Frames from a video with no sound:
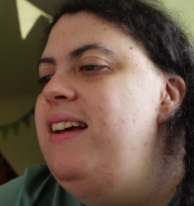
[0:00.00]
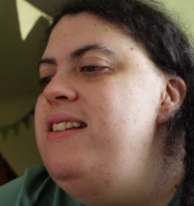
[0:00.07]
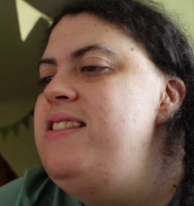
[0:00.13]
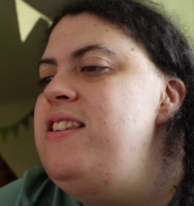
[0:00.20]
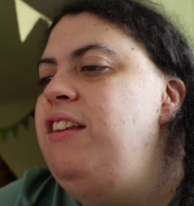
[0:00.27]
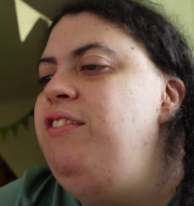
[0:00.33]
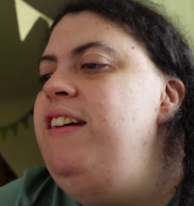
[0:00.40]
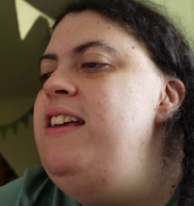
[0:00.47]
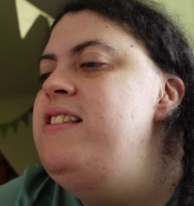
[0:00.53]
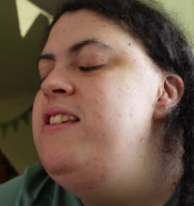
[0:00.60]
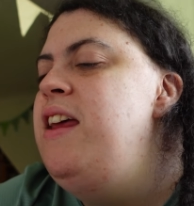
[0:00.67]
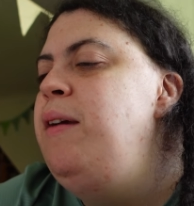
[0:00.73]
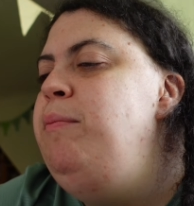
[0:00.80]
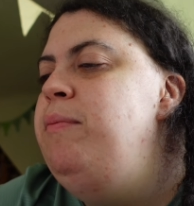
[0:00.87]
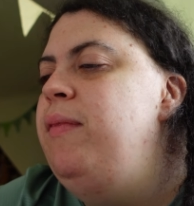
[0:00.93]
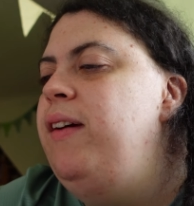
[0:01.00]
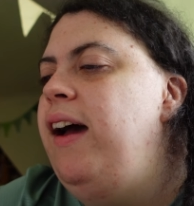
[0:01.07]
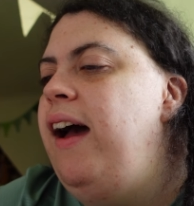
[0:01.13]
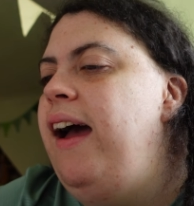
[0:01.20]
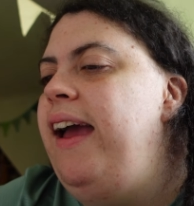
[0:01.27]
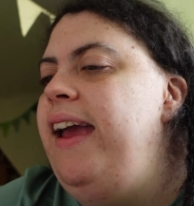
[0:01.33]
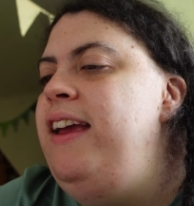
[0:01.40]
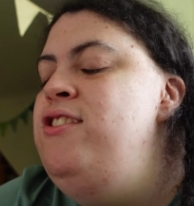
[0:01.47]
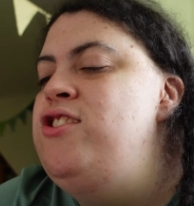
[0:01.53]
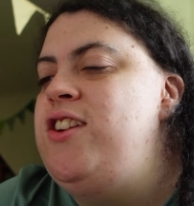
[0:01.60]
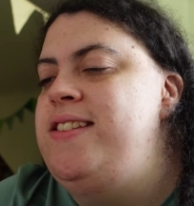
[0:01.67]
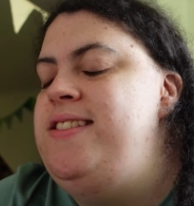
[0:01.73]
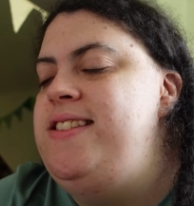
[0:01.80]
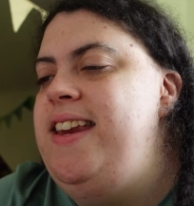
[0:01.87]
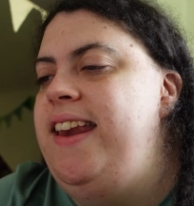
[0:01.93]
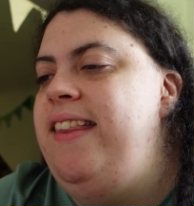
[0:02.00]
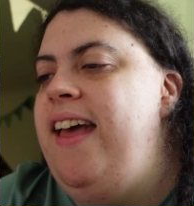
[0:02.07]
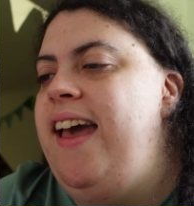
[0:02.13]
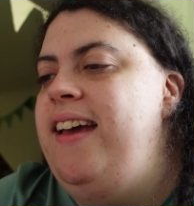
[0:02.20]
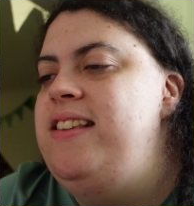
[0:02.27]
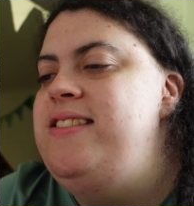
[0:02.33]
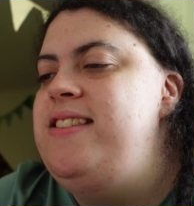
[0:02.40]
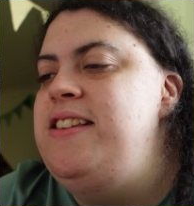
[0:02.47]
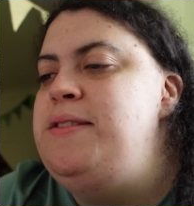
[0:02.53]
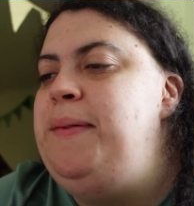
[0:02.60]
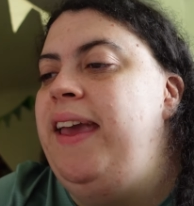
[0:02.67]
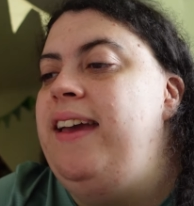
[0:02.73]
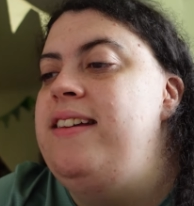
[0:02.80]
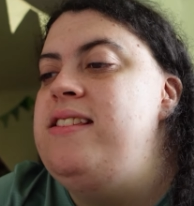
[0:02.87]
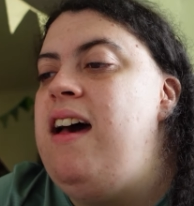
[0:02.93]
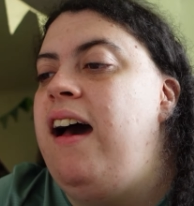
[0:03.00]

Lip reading: So the reason I'm interested in this is because